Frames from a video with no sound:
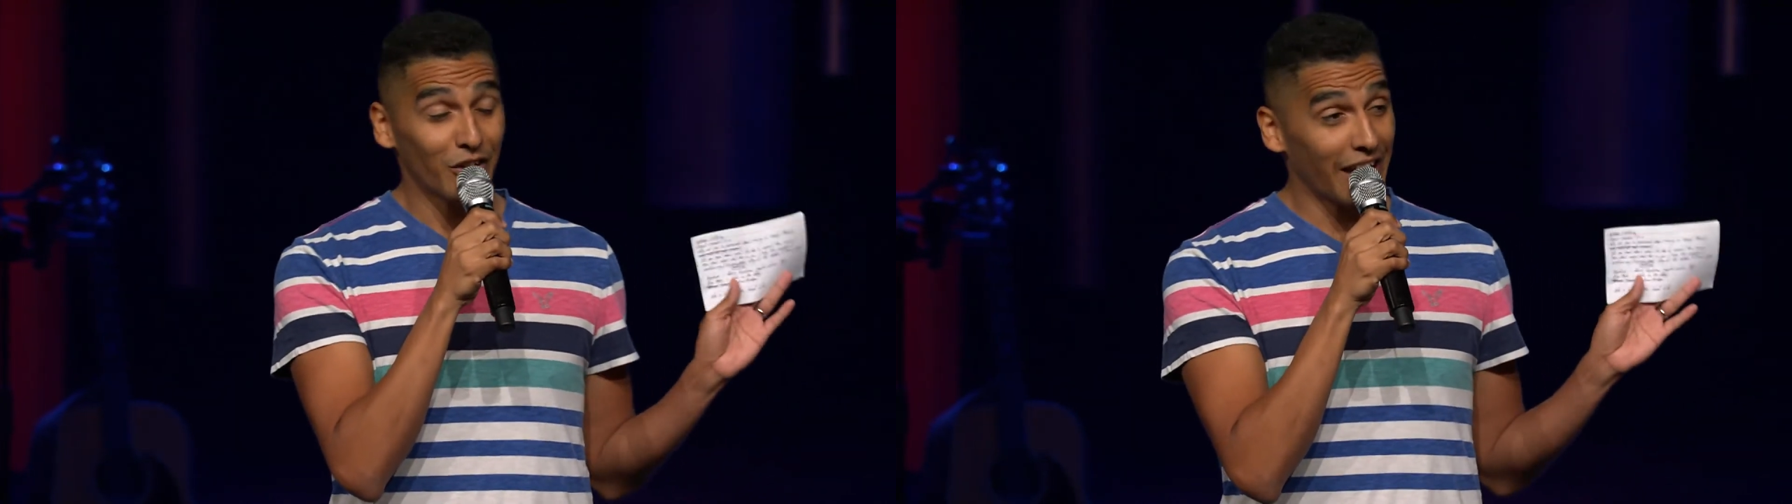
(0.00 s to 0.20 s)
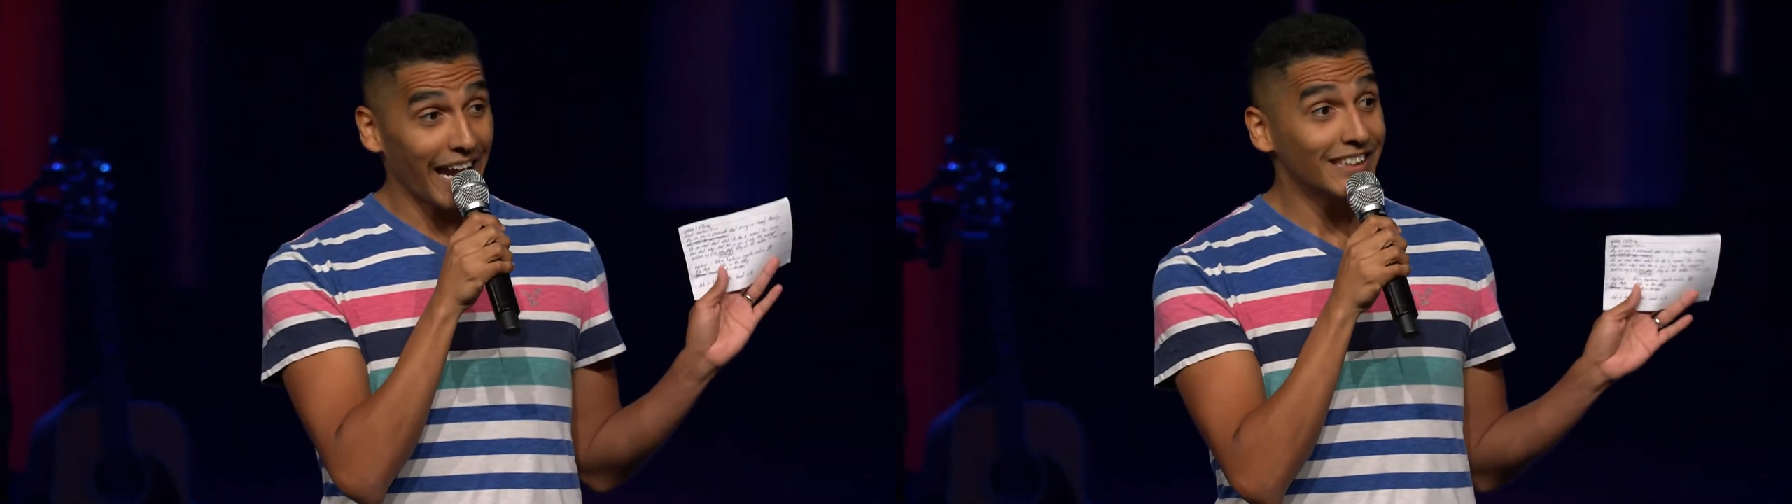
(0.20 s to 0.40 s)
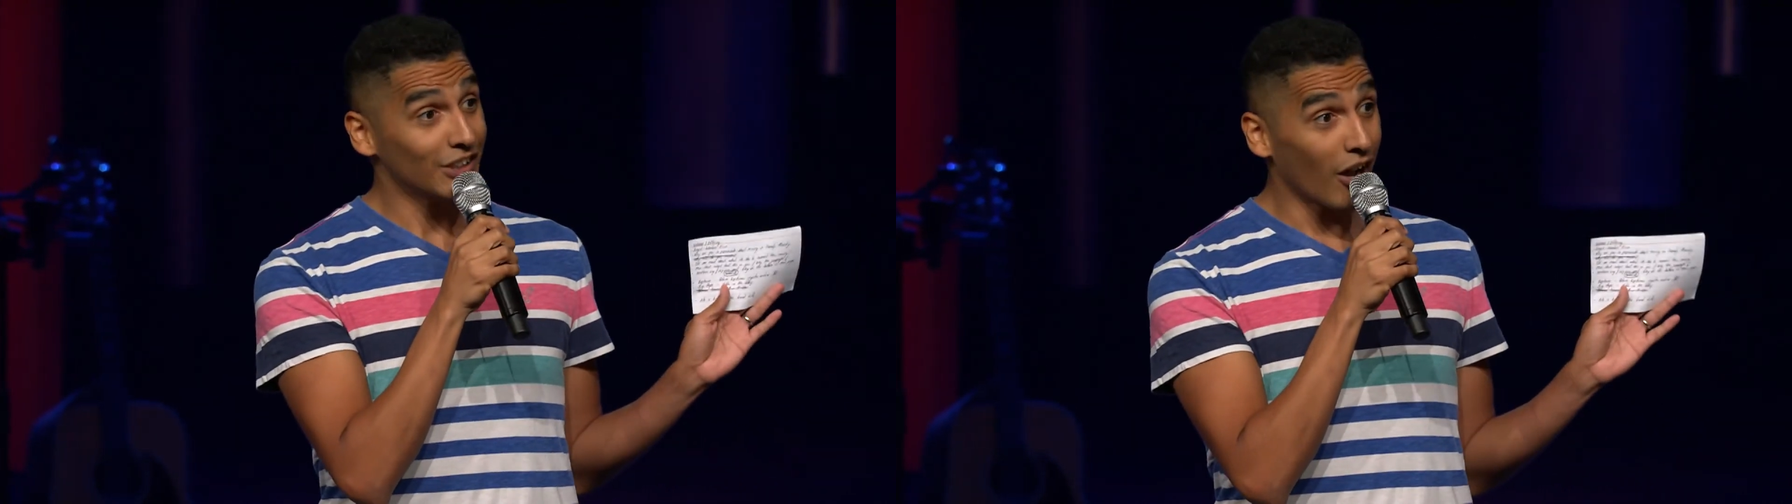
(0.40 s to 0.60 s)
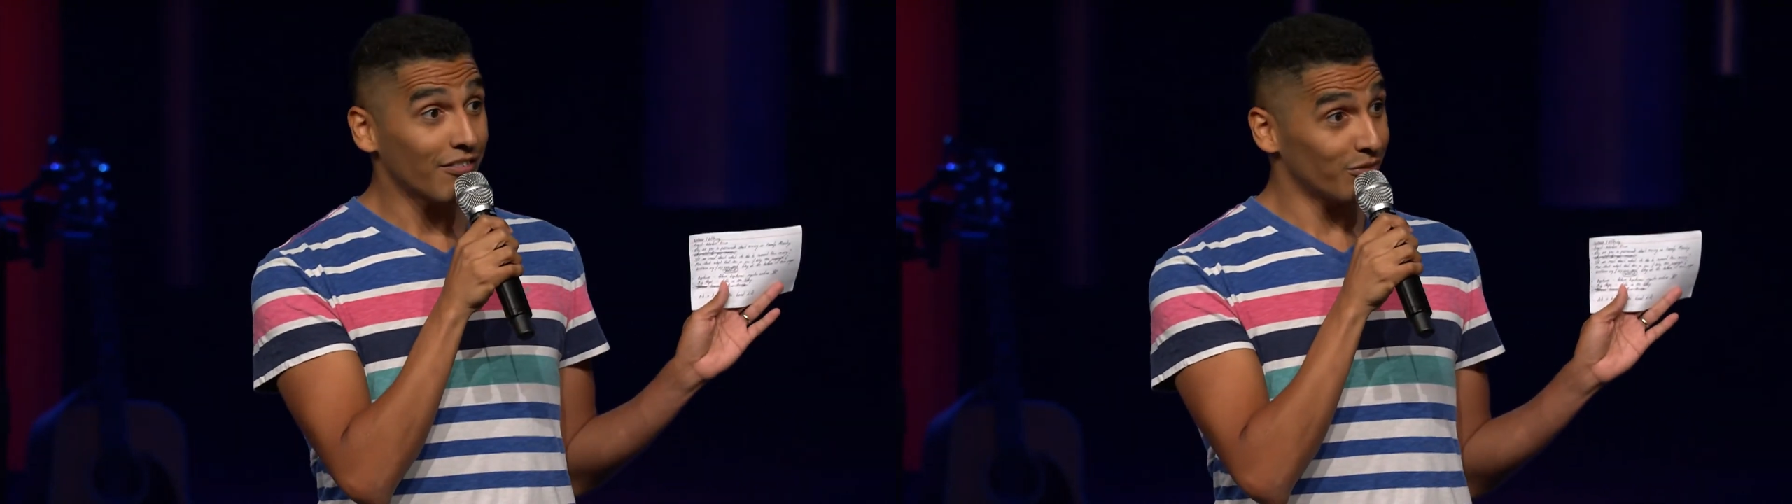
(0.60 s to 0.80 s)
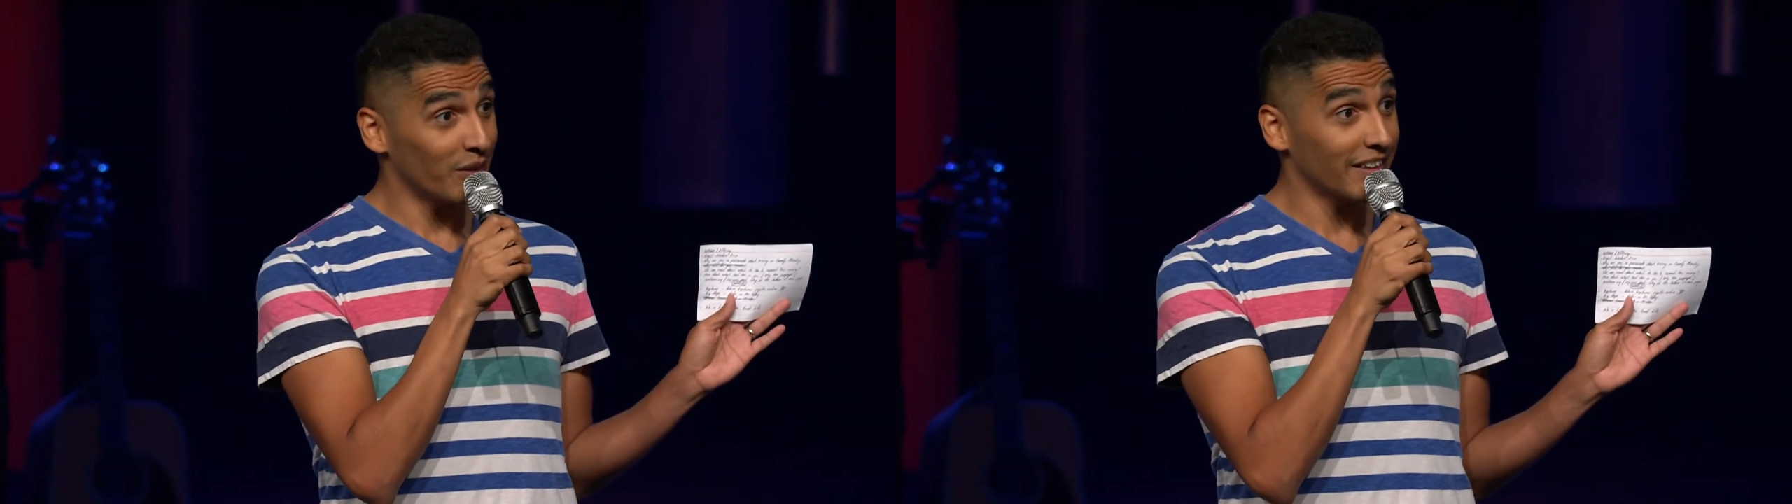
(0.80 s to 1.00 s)
very
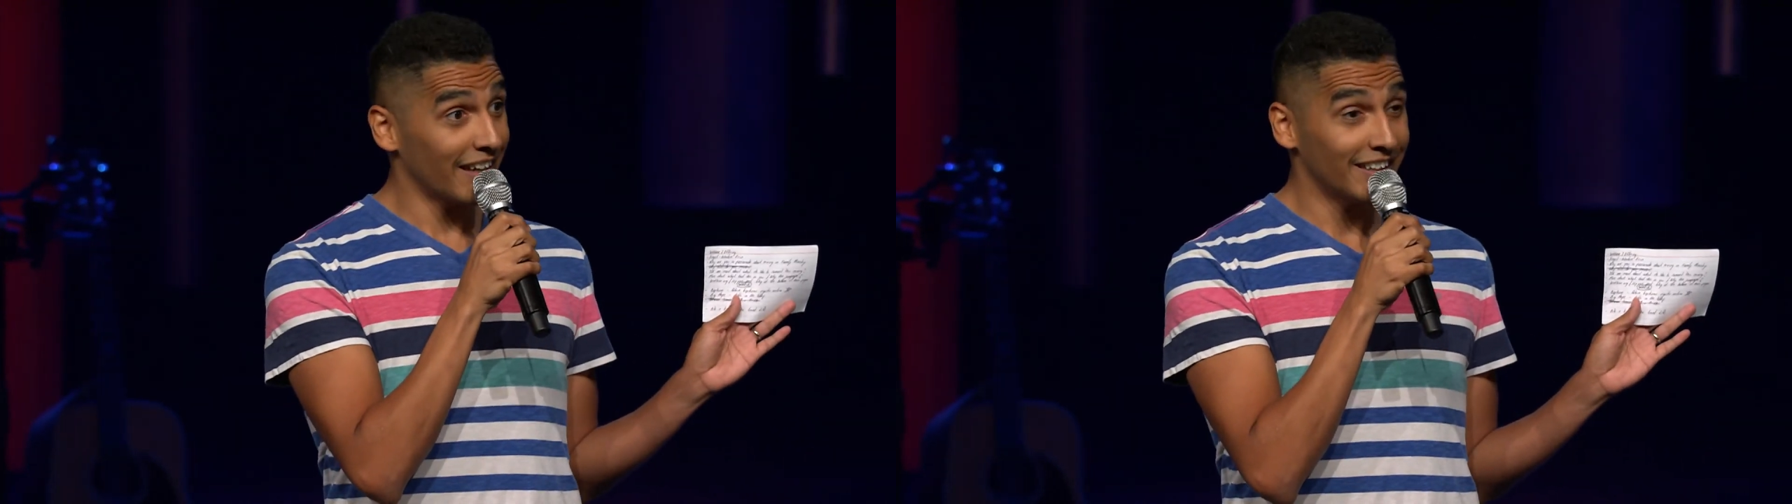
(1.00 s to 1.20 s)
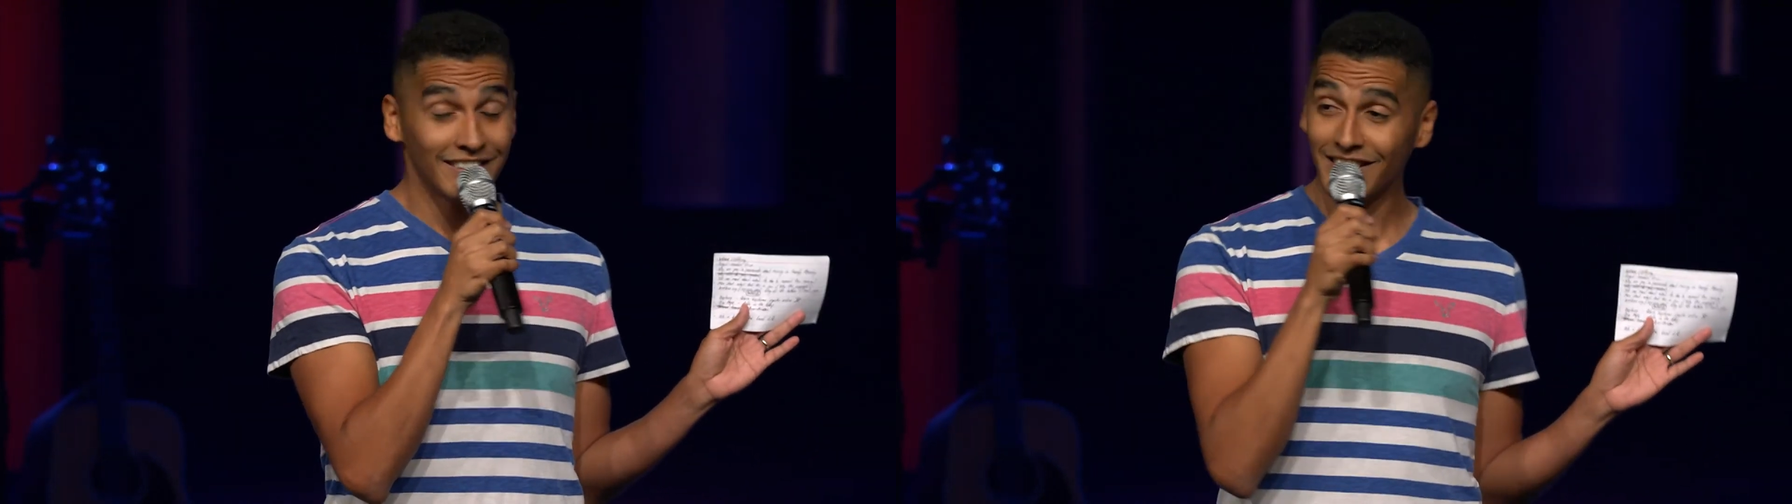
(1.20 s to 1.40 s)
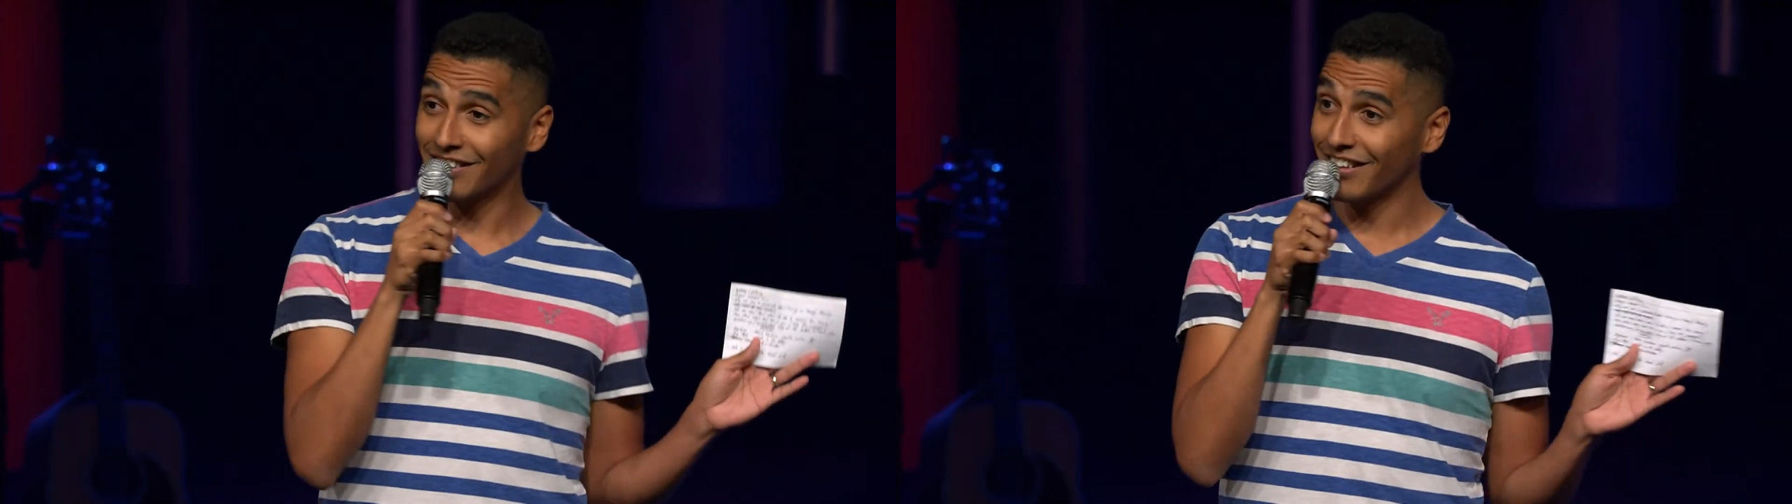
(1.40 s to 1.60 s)
hands-off with kids.